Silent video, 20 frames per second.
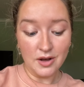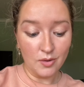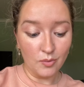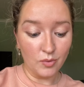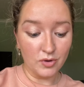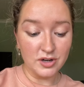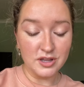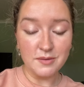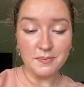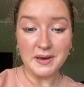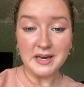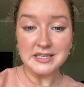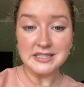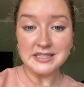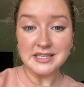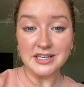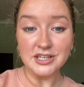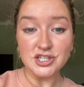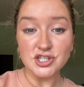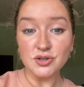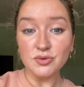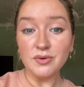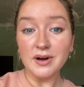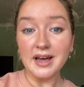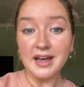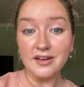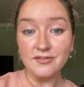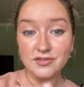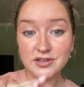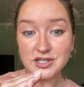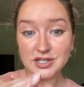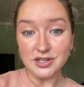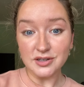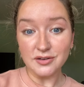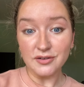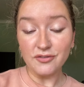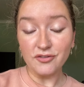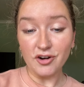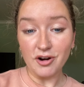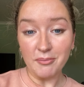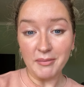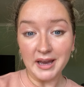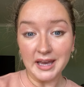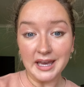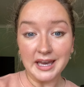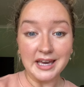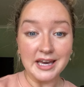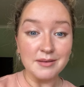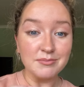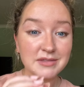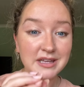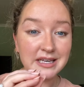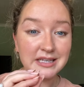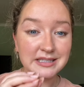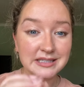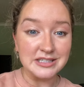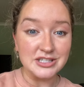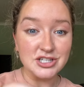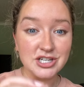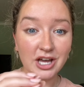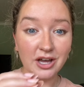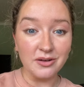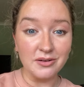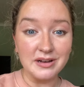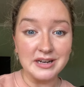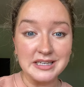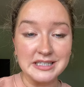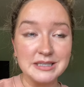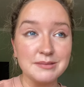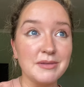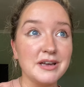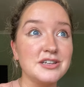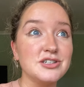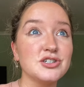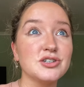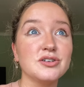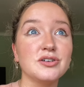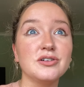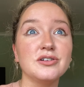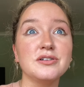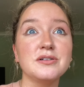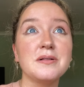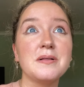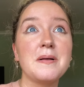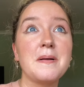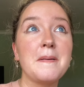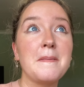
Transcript: one of the best things you'll ever do for a makeup that isn't totally symmetrical,